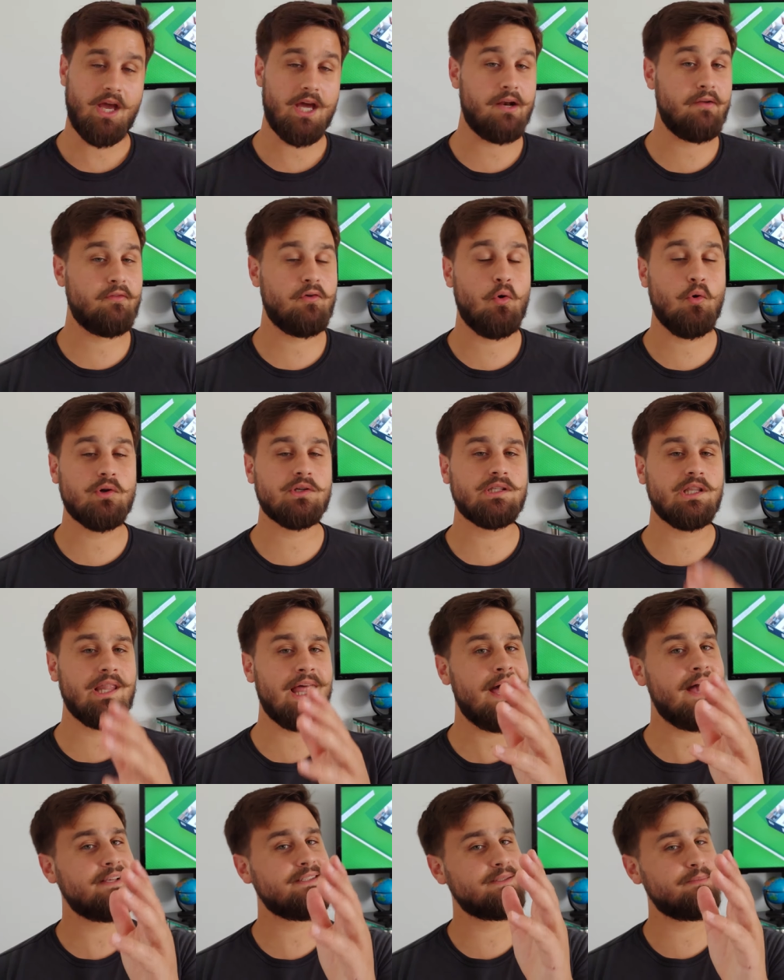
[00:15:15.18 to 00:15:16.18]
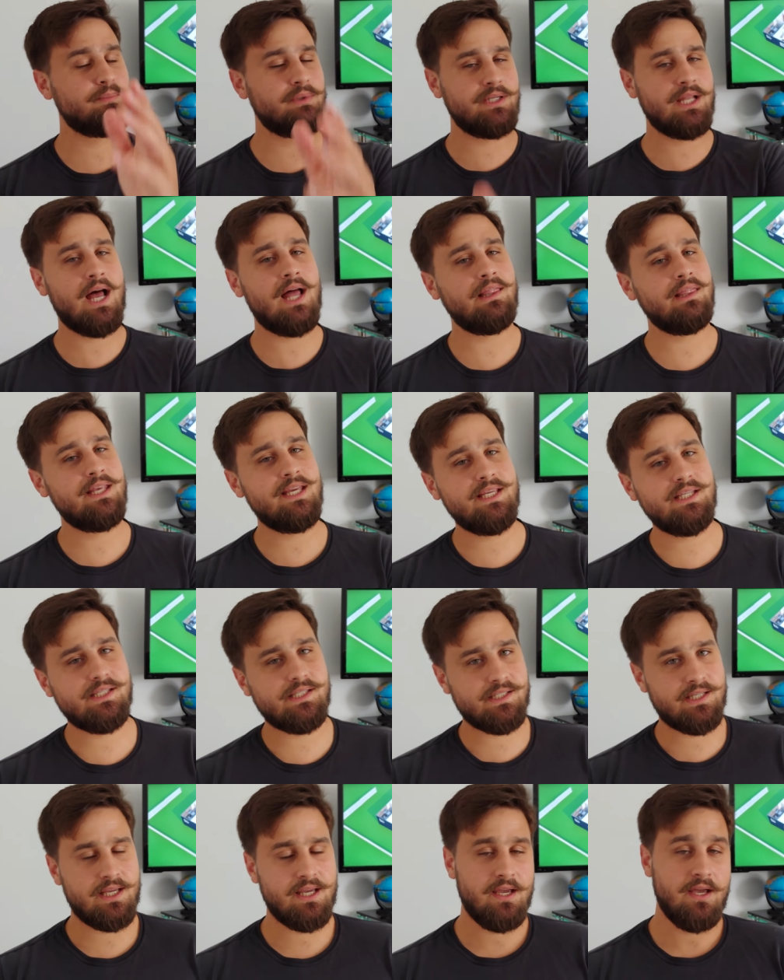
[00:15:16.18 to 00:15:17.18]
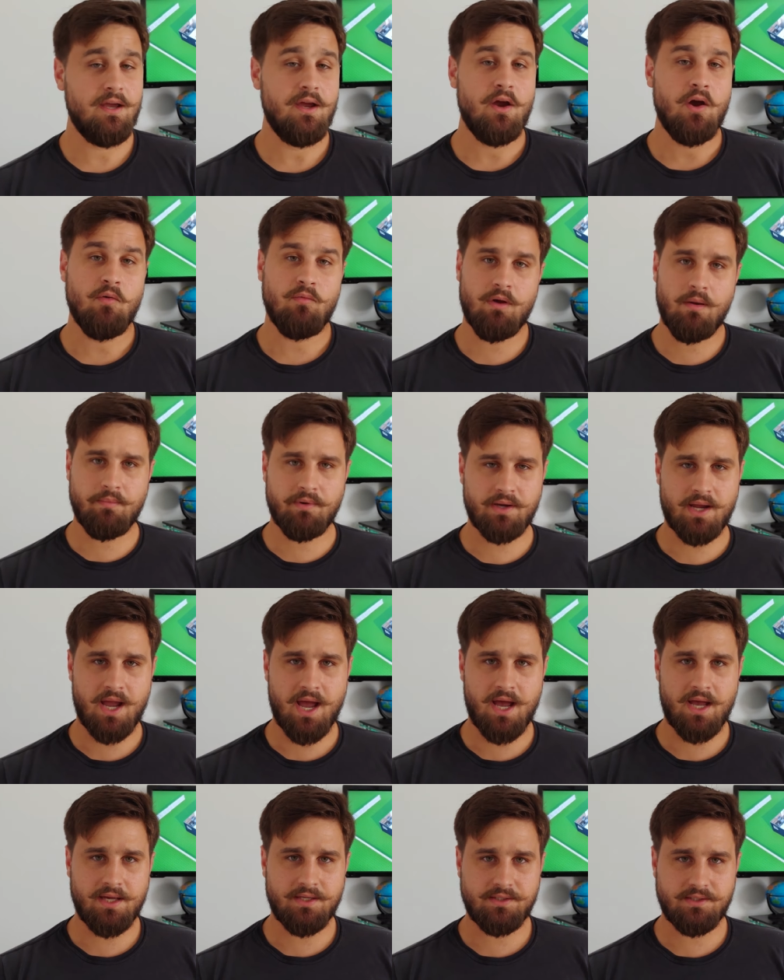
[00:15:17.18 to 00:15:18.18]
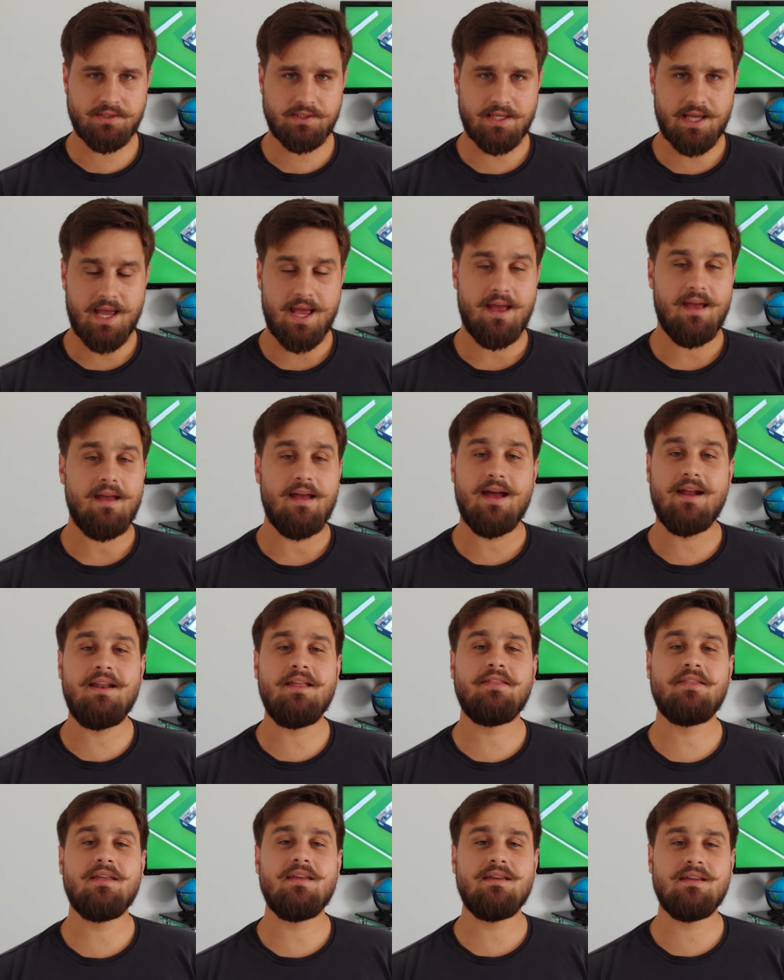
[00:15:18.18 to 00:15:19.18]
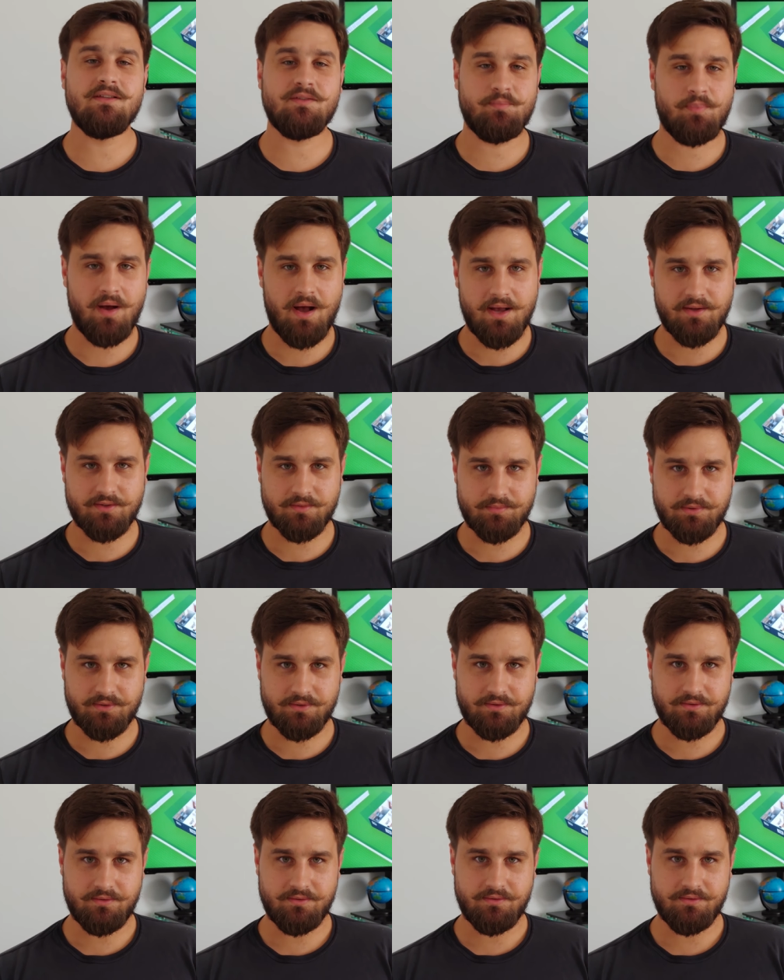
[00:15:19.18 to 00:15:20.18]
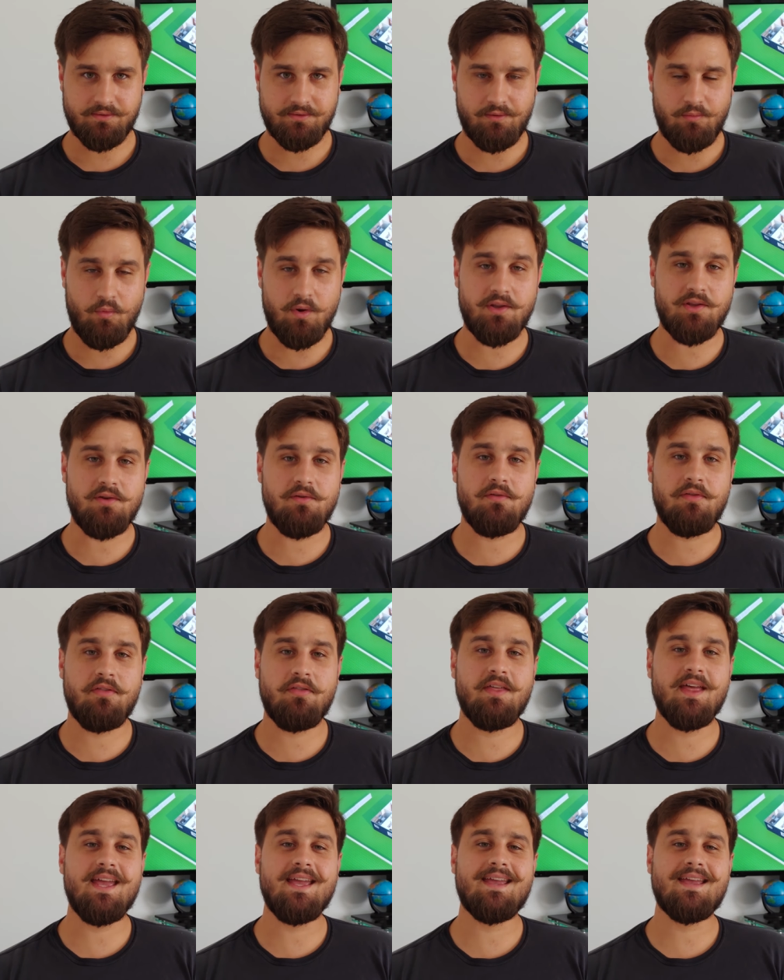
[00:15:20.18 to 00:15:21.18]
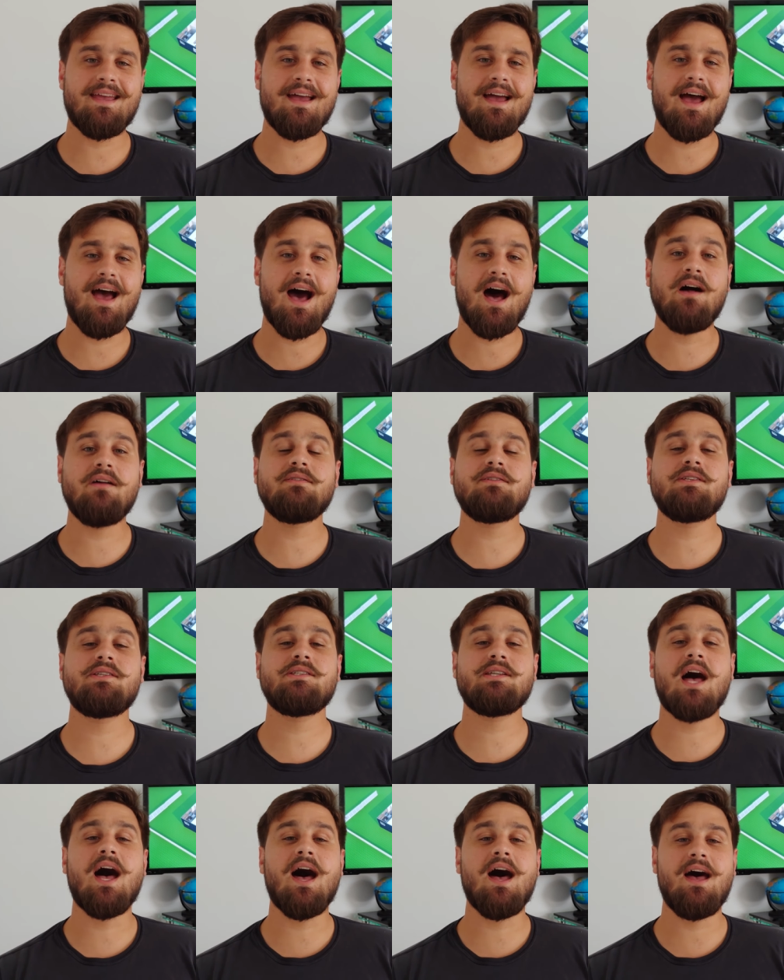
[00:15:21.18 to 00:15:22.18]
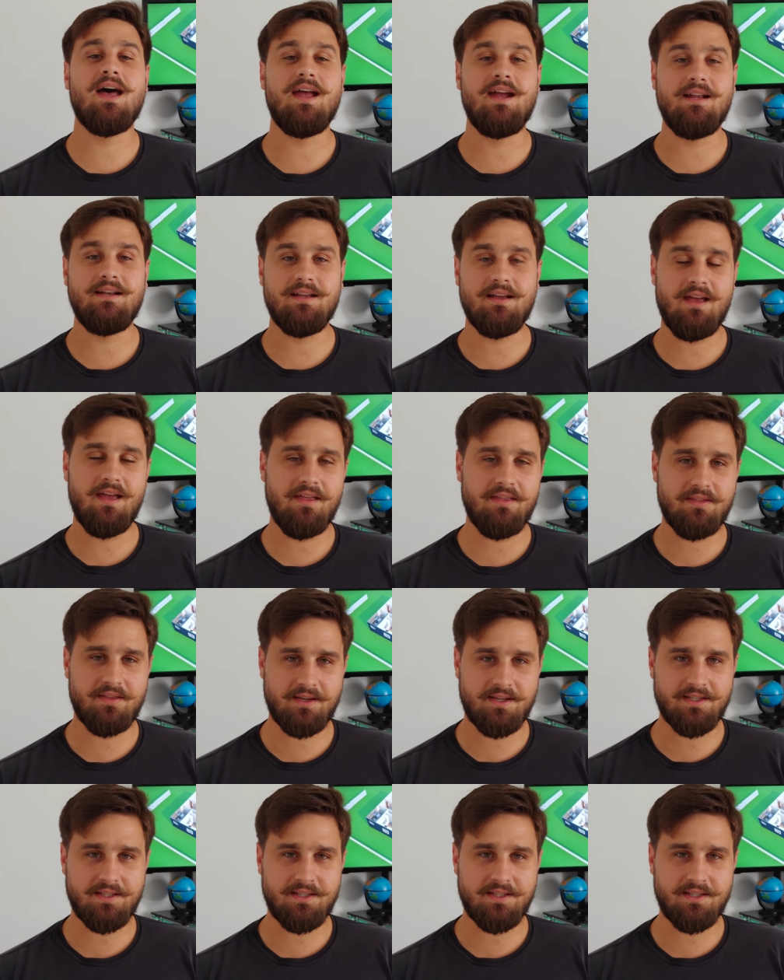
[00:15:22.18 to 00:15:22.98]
And of course, last but not least, remember, guys, anything is possible when you think outside the